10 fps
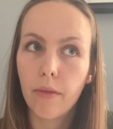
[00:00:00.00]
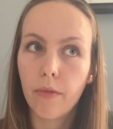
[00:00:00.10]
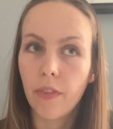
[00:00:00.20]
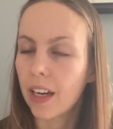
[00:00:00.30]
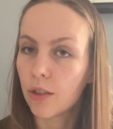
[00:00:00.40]

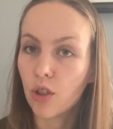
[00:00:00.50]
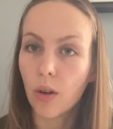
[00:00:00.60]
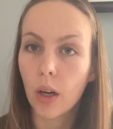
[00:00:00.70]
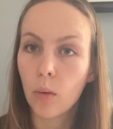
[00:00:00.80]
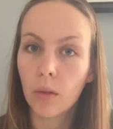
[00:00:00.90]
fast you
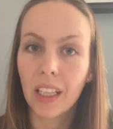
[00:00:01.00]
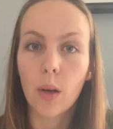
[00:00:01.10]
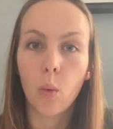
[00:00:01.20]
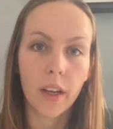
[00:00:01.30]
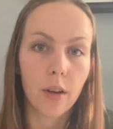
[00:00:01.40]
go, like
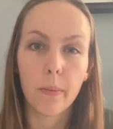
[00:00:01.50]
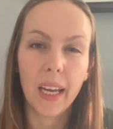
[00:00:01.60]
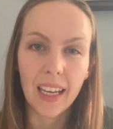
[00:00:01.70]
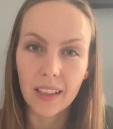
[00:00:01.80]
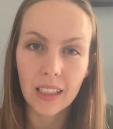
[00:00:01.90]
what your
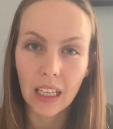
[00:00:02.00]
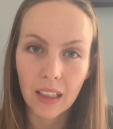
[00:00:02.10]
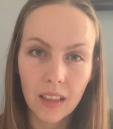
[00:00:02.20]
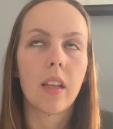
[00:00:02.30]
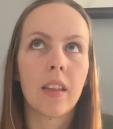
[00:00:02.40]
pace is.
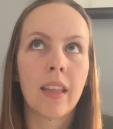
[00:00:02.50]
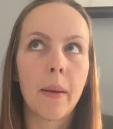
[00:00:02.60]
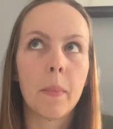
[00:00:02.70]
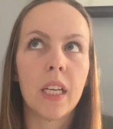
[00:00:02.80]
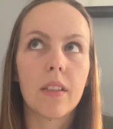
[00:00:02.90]
That
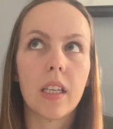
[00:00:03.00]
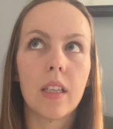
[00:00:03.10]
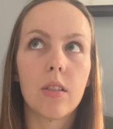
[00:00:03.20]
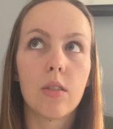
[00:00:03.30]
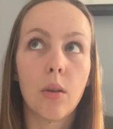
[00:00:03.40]
makes it
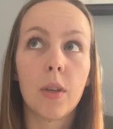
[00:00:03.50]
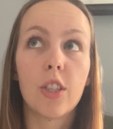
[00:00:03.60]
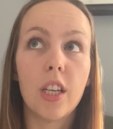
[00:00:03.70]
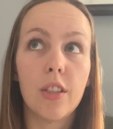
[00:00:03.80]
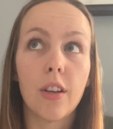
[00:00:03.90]
so much
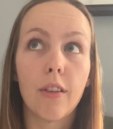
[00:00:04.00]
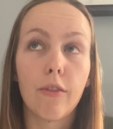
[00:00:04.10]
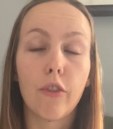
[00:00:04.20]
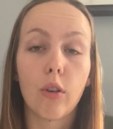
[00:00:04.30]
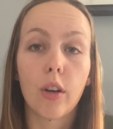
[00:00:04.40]
easier
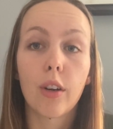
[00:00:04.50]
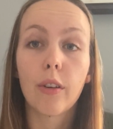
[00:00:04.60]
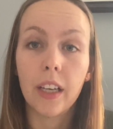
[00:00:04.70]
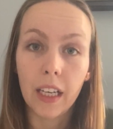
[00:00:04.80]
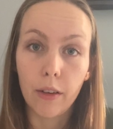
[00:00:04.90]
for
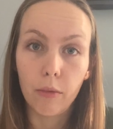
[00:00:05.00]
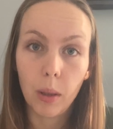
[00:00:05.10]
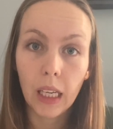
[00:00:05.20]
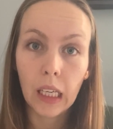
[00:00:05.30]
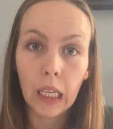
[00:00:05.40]
creative
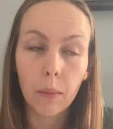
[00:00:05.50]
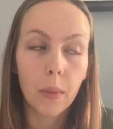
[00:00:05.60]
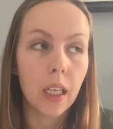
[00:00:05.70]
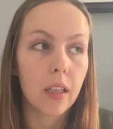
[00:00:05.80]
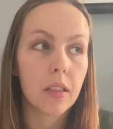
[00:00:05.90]
planning,
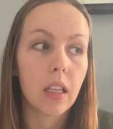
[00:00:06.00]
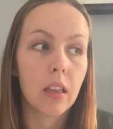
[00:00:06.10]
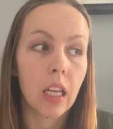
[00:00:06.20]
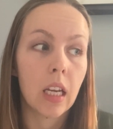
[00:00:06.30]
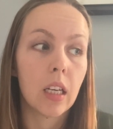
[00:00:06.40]
because
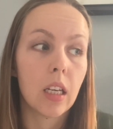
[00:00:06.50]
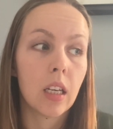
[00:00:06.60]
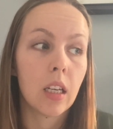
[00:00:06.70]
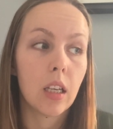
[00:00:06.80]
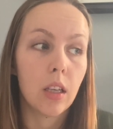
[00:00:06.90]
then
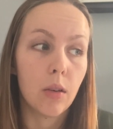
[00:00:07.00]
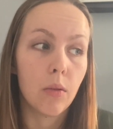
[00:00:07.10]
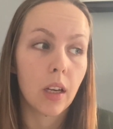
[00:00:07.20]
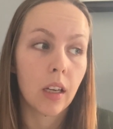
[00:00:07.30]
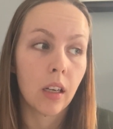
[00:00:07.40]
you
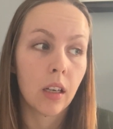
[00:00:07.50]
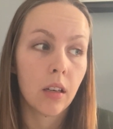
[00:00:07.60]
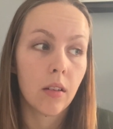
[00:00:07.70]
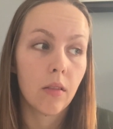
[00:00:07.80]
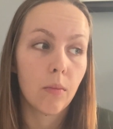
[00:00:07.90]
can
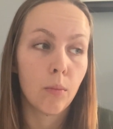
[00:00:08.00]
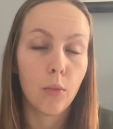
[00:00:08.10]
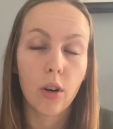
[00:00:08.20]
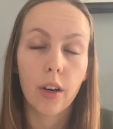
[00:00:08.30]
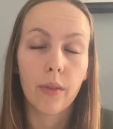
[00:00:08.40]

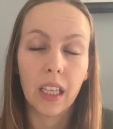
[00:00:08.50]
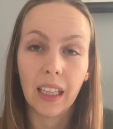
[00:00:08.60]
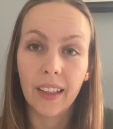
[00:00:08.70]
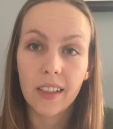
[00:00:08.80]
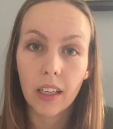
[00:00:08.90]
more
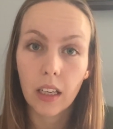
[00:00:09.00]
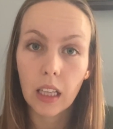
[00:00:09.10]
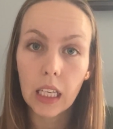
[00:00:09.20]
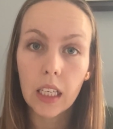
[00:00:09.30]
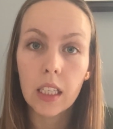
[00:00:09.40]

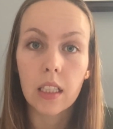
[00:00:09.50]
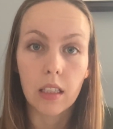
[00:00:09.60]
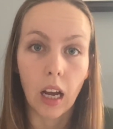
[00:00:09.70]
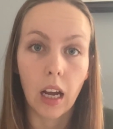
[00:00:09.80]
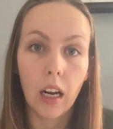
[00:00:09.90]
realistically
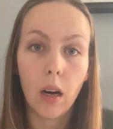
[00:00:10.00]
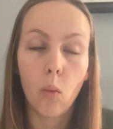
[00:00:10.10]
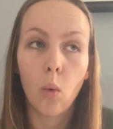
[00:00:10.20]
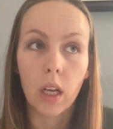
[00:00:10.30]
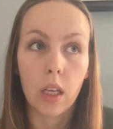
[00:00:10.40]
decide
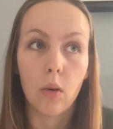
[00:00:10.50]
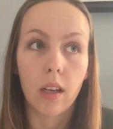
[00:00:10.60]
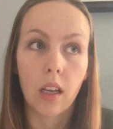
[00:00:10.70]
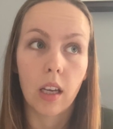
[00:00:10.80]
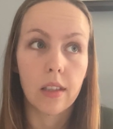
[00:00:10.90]
what you
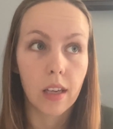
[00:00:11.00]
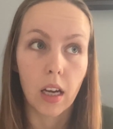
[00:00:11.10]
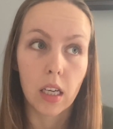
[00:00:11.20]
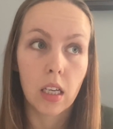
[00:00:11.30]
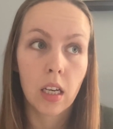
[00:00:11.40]
can get
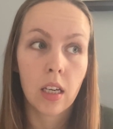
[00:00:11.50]
done